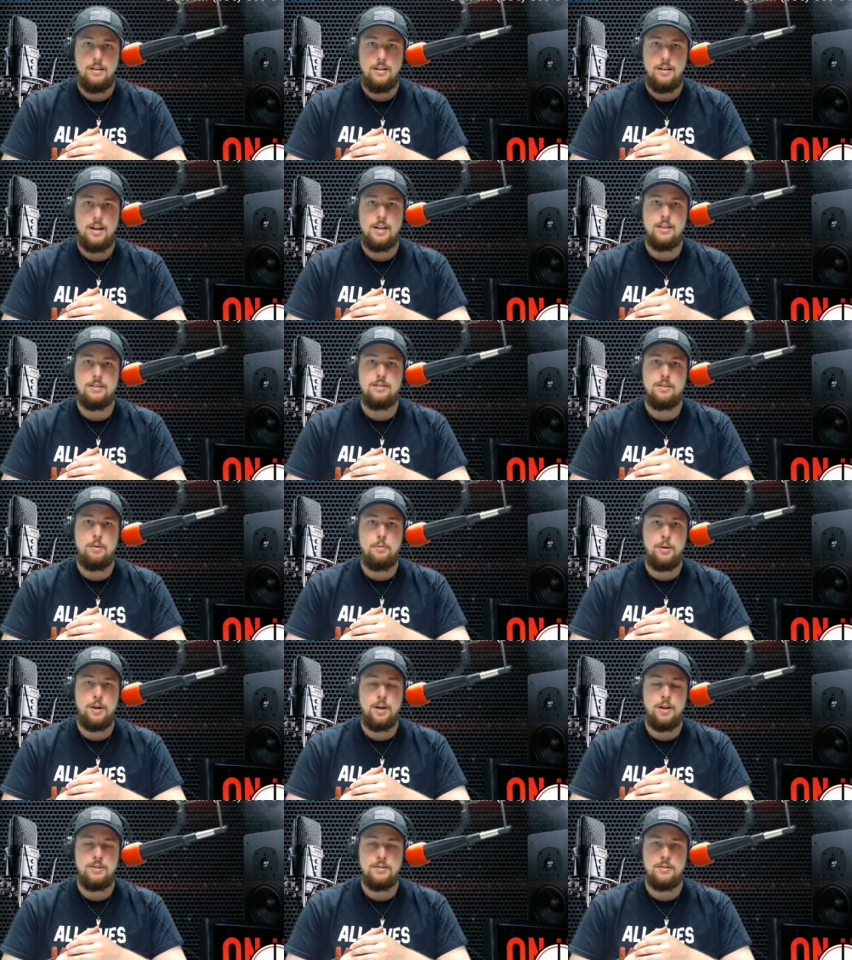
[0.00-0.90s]
And so,
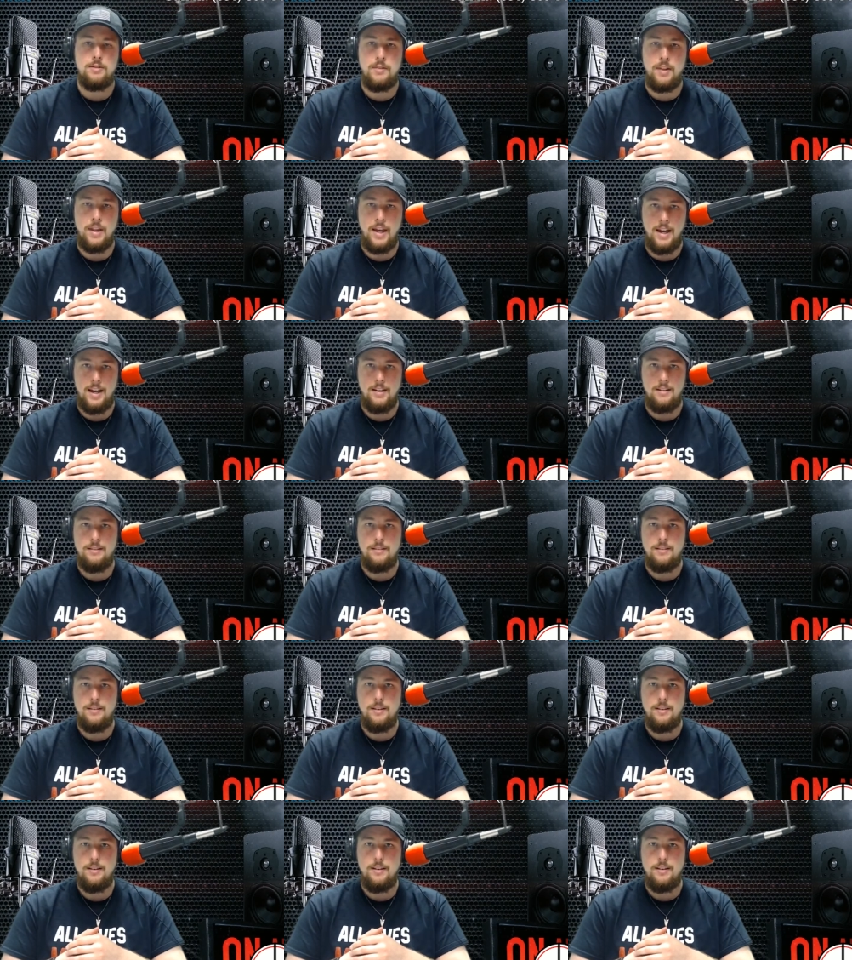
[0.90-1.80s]
because of that,
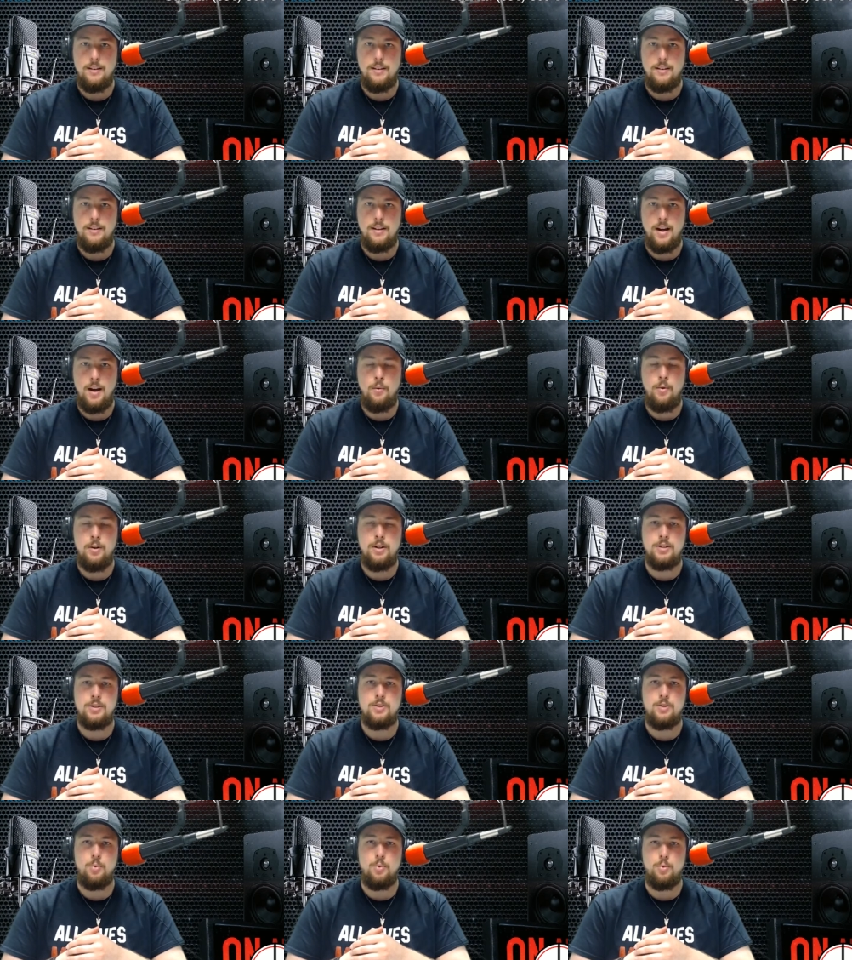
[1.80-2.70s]
I want
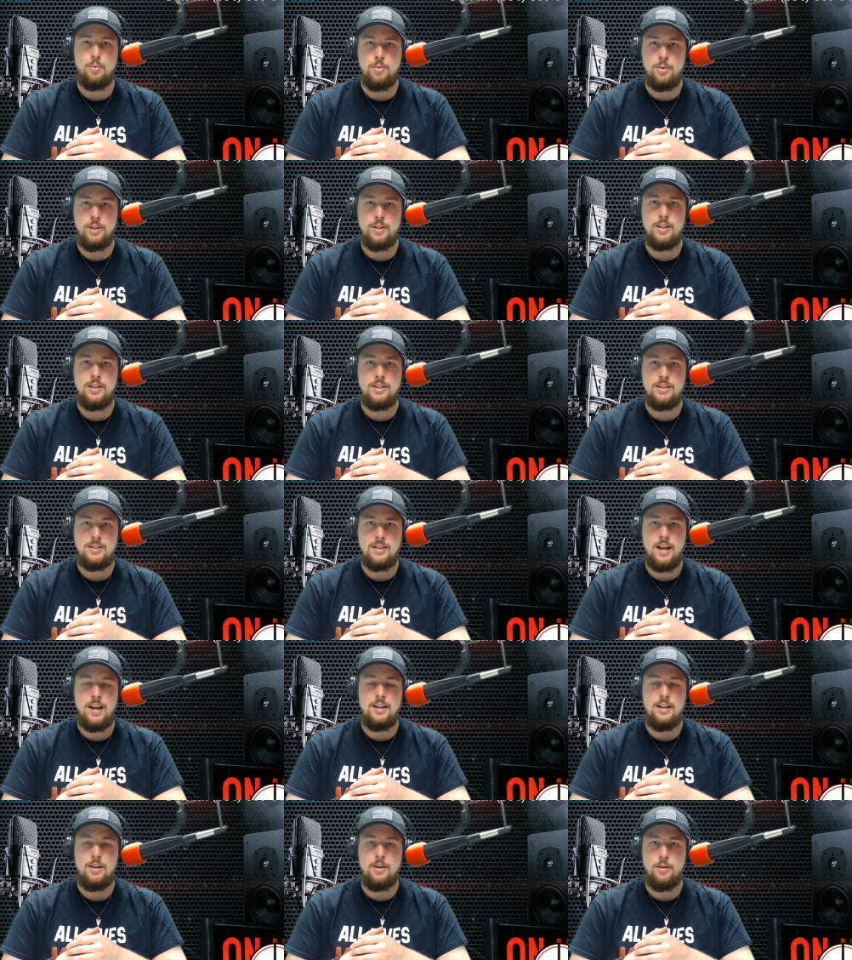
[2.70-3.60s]
us to really
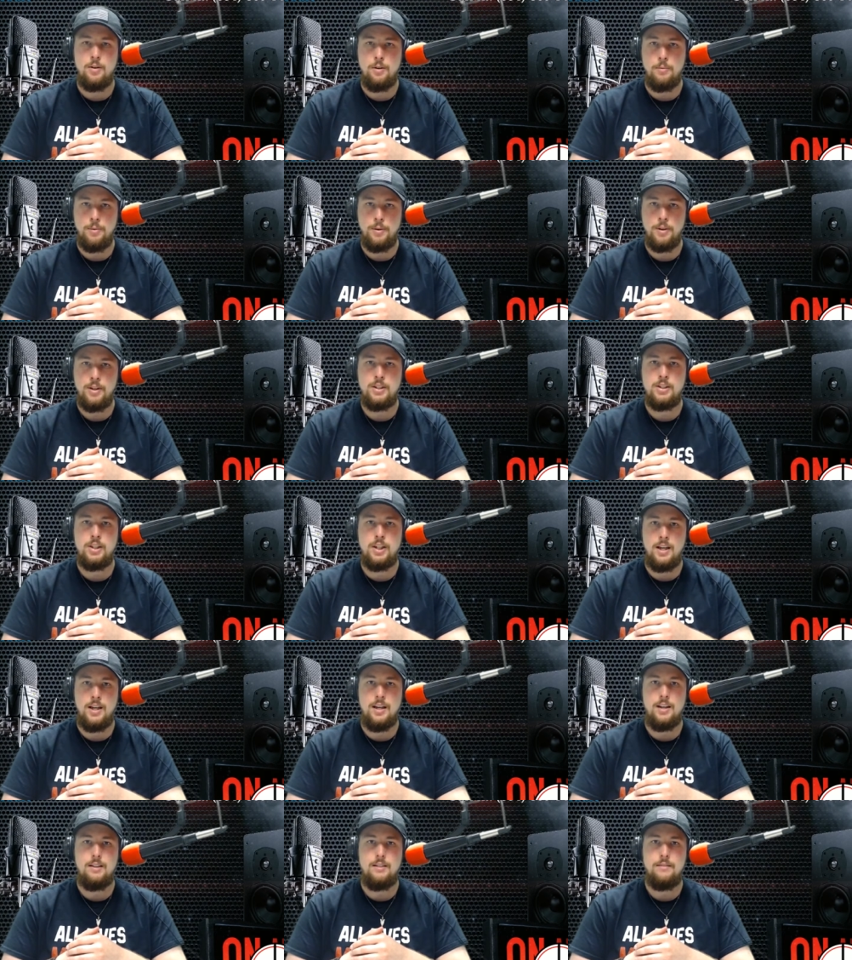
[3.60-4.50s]
stand here and
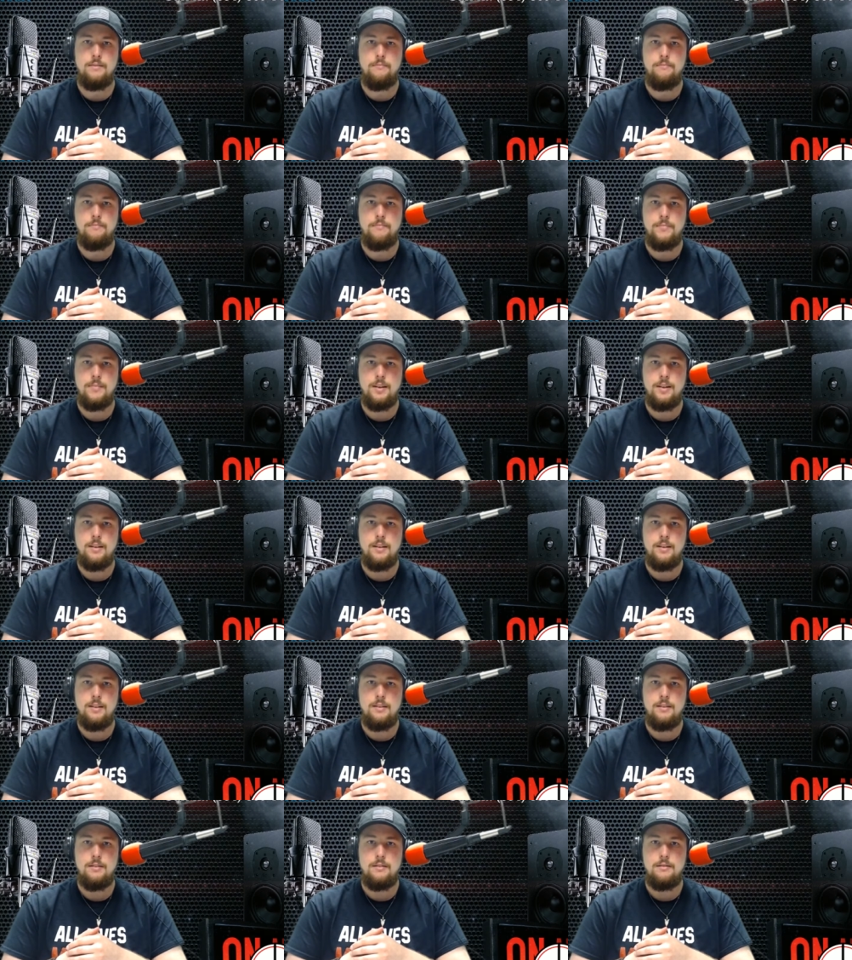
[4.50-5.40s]
appreciate
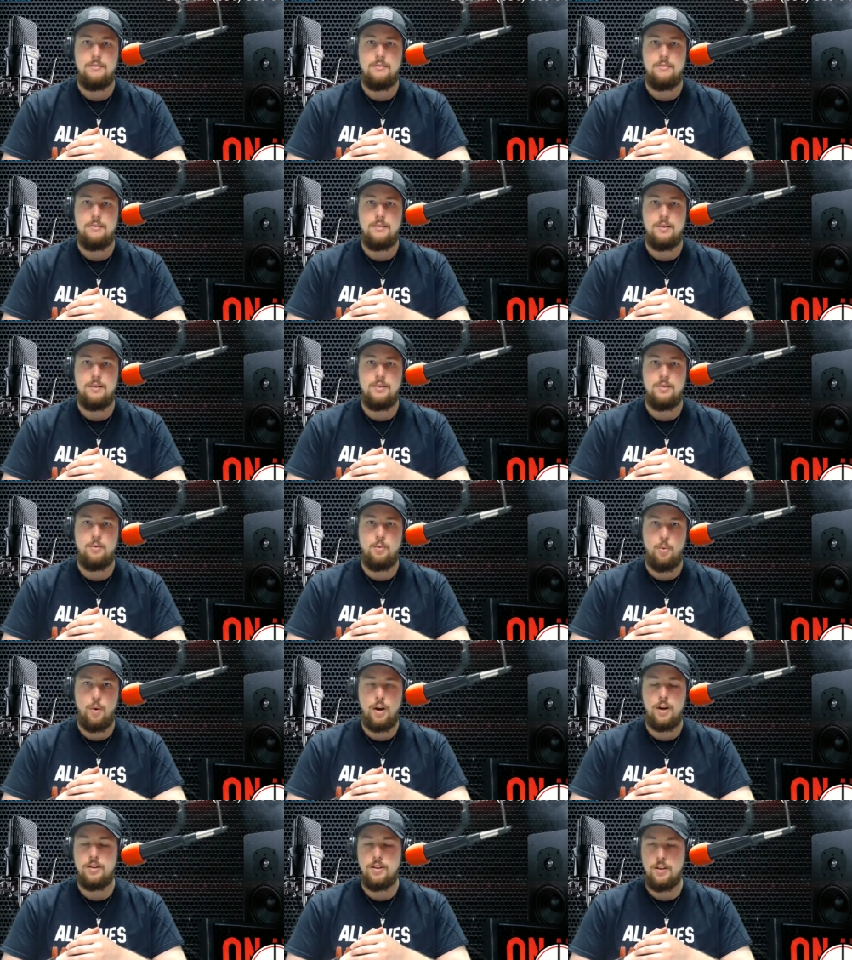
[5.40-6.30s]
the
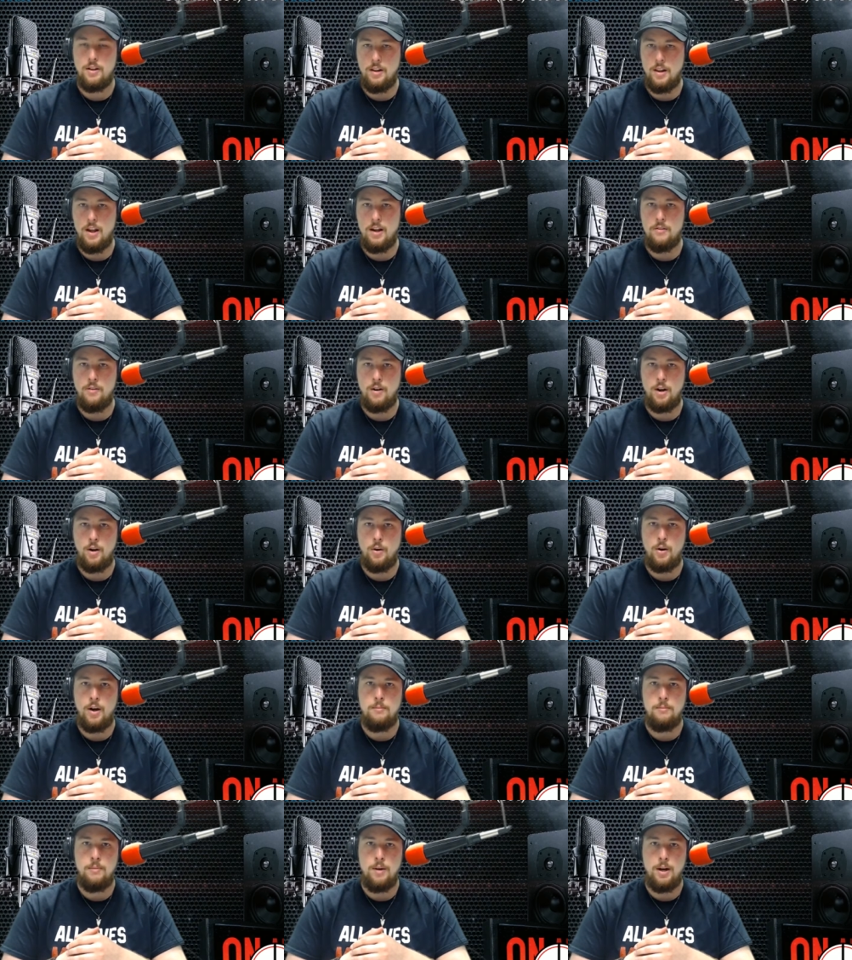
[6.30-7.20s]
work that a lot of our
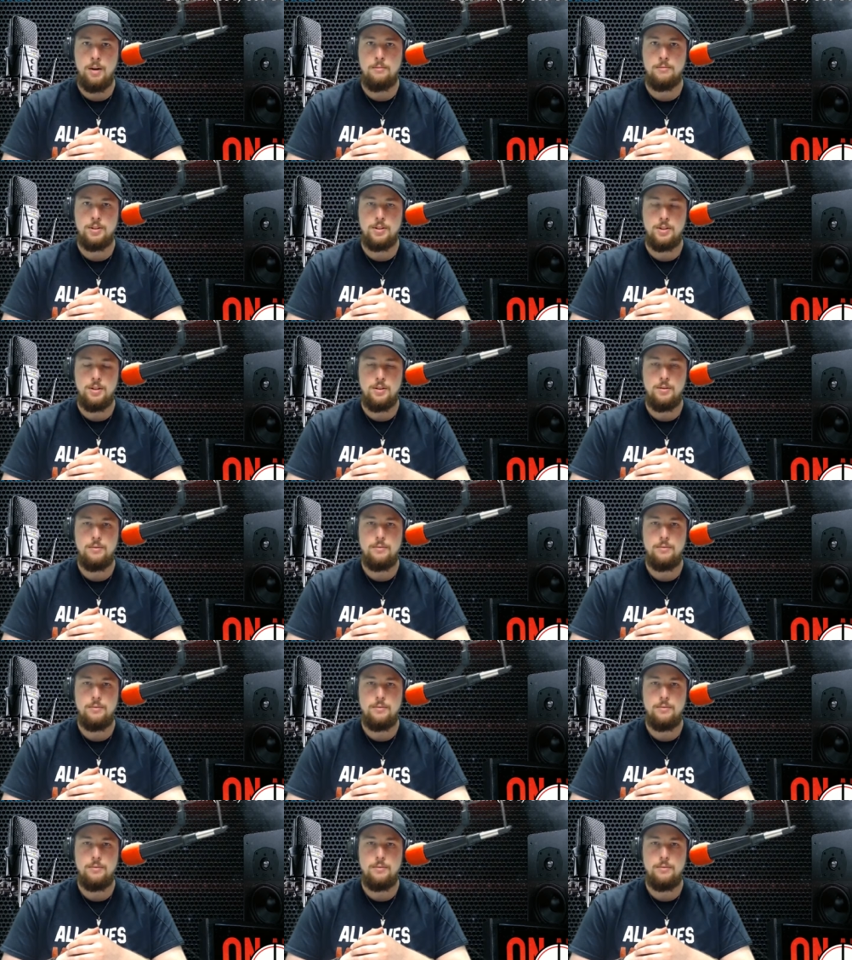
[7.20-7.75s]
great moms do.